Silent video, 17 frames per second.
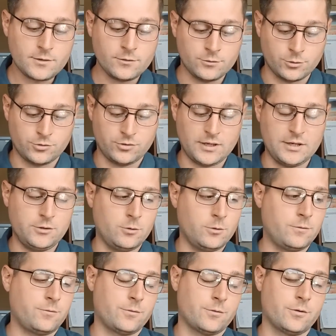So stay
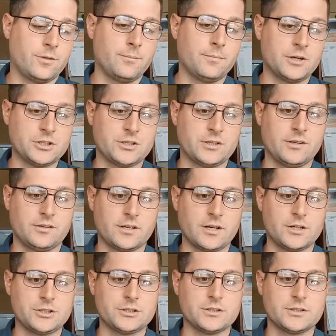tuned for the budget
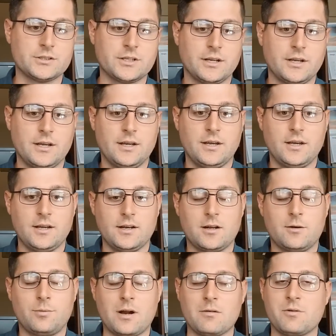discussions, and
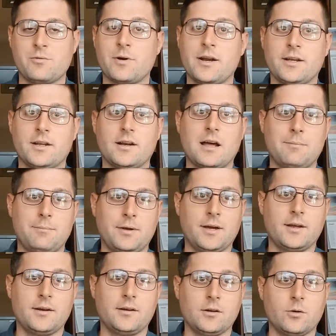I'll probably be writing an
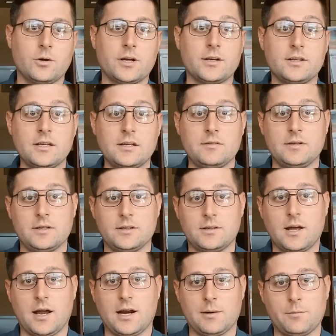op-ed and going on TV and
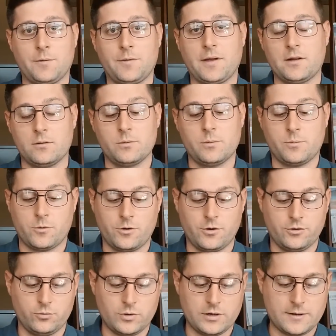talking about that a little bit
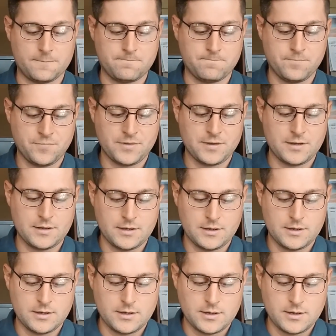more as well.
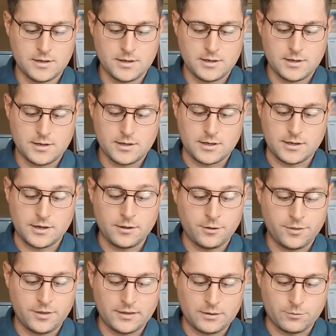
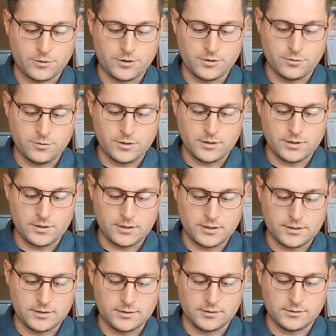Another thing that we're doing
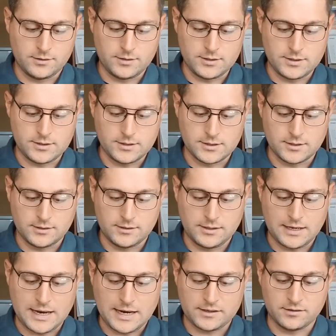is the
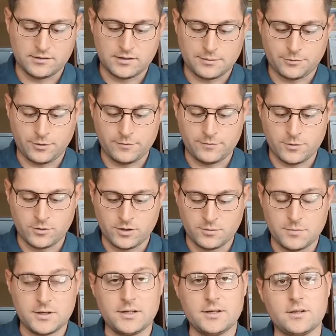Tax Exempt Review
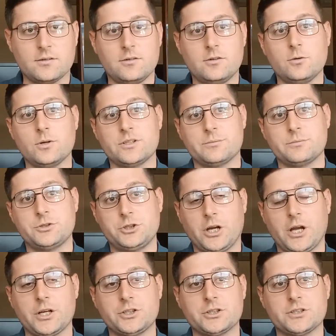Committee is doing some
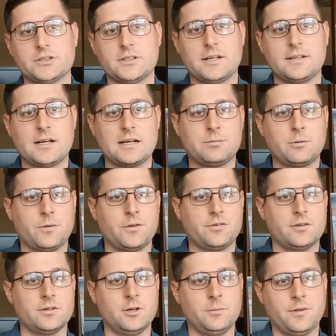changes, and I talked about
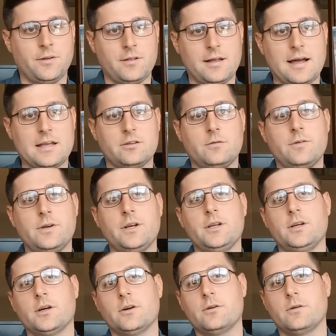this a little bit in the last
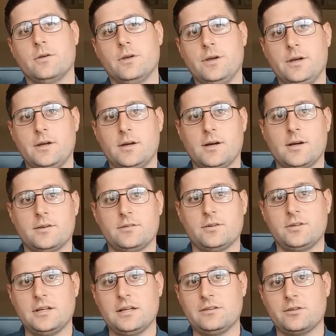video as
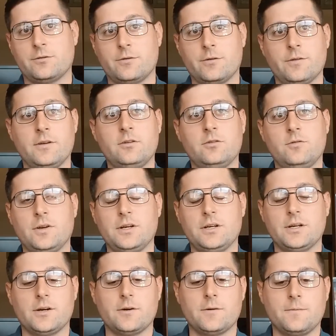a teaser for this
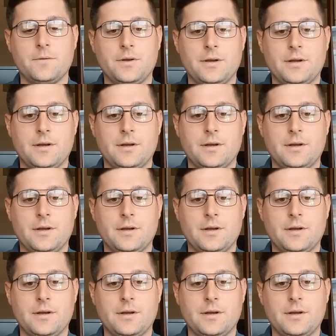video,